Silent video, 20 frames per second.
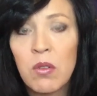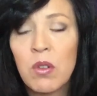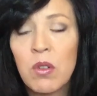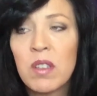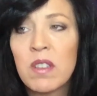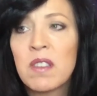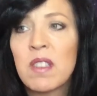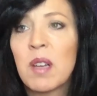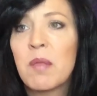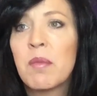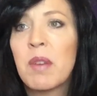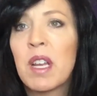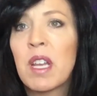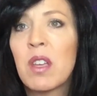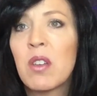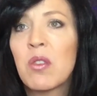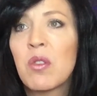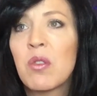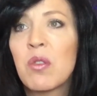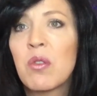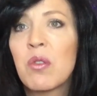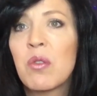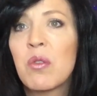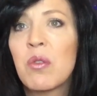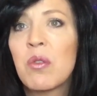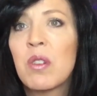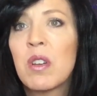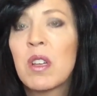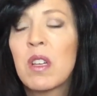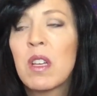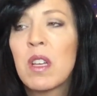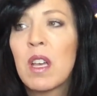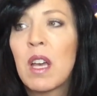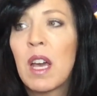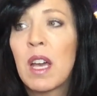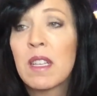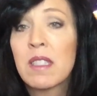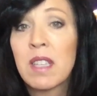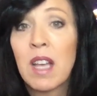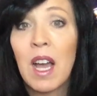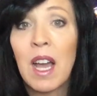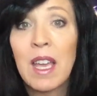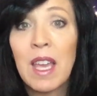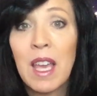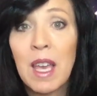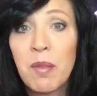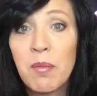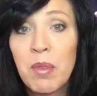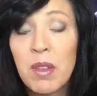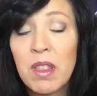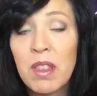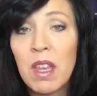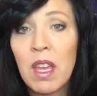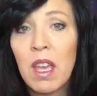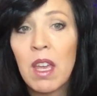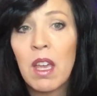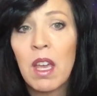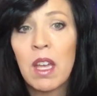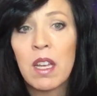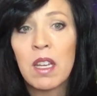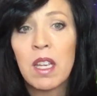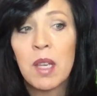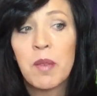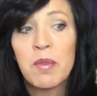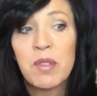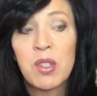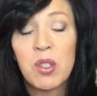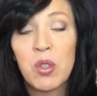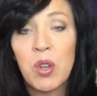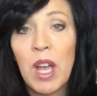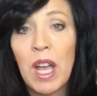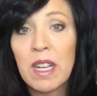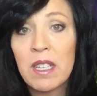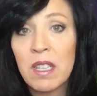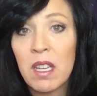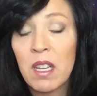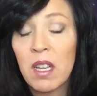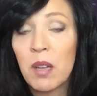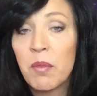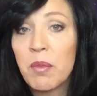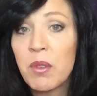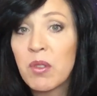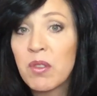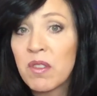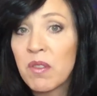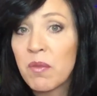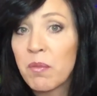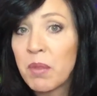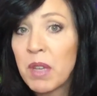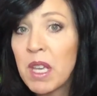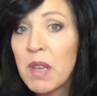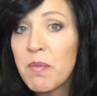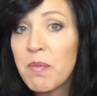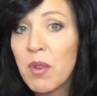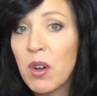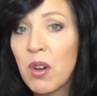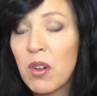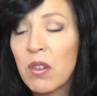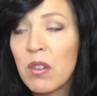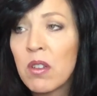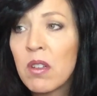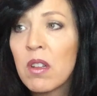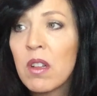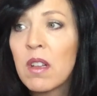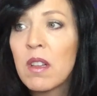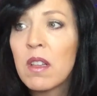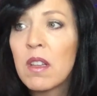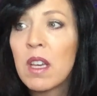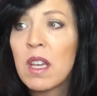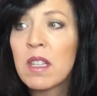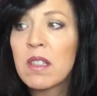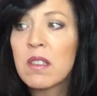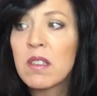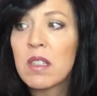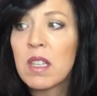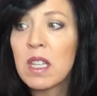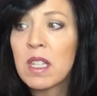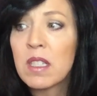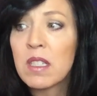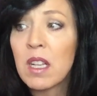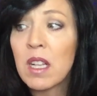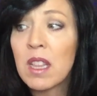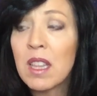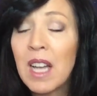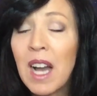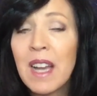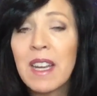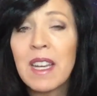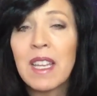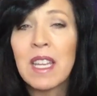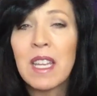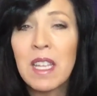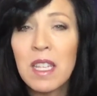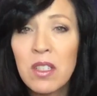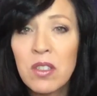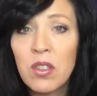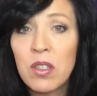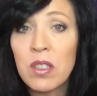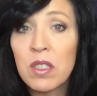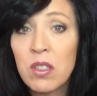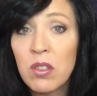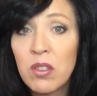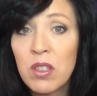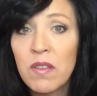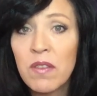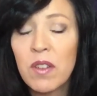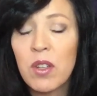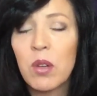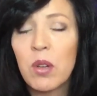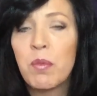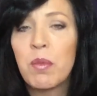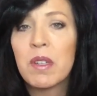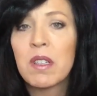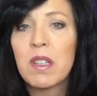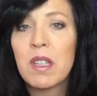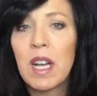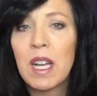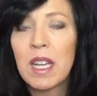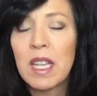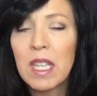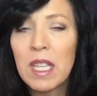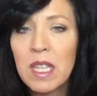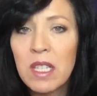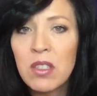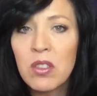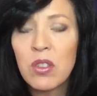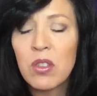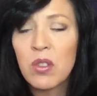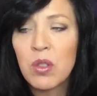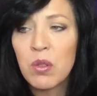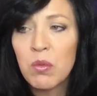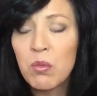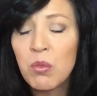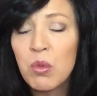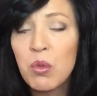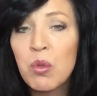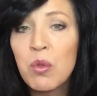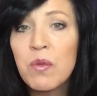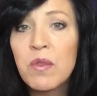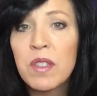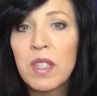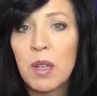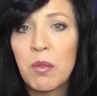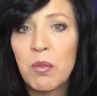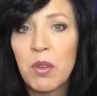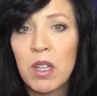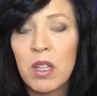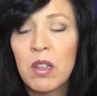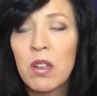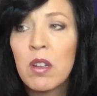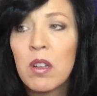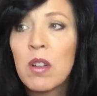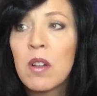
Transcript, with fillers: or somebody who has high empathy and keeps attracting abusive people. It's it's a lot easier. It's still difficult, but it's a lot easier to move someone